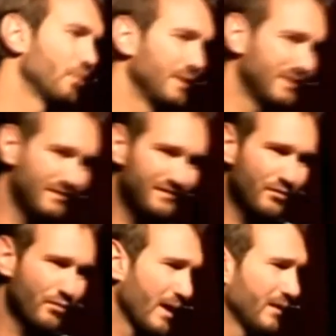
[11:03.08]
many
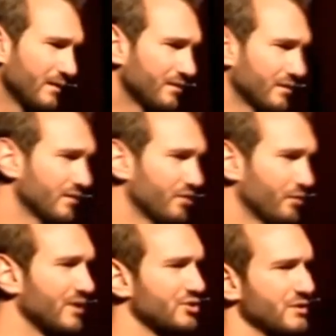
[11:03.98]
different ways, and
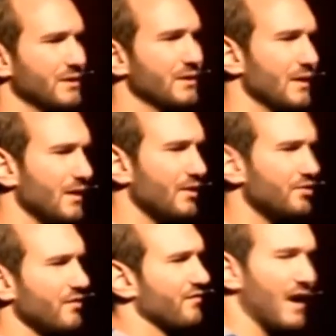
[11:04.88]
especially
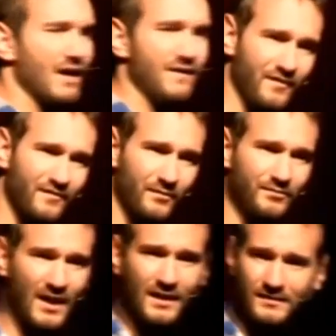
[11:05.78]
surviving from
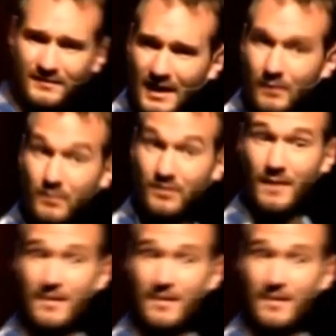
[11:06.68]
day to day with my